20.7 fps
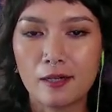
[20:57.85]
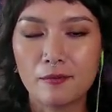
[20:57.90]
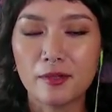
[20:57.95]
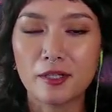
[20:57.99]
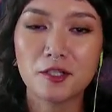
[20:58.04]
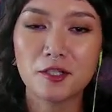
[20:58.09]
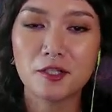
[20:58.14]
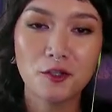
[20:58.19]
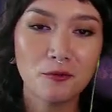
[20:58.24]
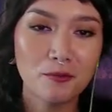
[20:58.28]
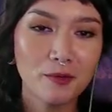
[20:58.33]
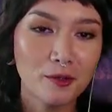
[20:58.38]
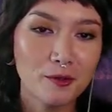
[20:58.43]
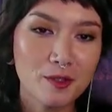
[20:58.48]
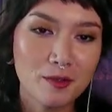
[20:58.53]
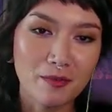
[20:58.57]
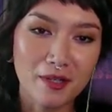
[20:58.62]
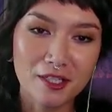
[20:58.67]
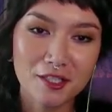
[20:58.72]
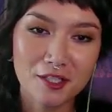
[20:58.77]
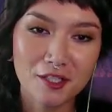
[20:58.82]
The two
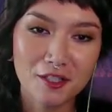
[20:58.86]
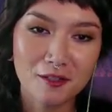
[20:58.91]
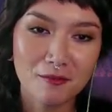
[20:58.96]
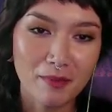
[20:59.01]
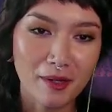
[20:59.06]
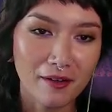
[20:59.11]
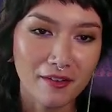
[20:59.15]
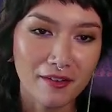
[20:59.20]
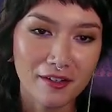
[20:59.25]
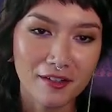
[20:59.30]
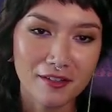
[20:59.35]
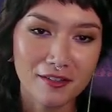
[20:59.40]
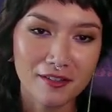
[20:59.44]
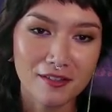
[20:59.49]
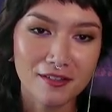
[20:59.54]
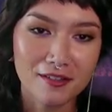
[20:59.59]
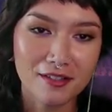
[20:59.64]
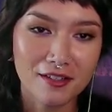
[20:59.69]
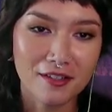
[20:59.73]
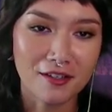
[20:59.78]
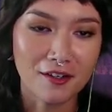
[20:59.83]
most mentioned barriers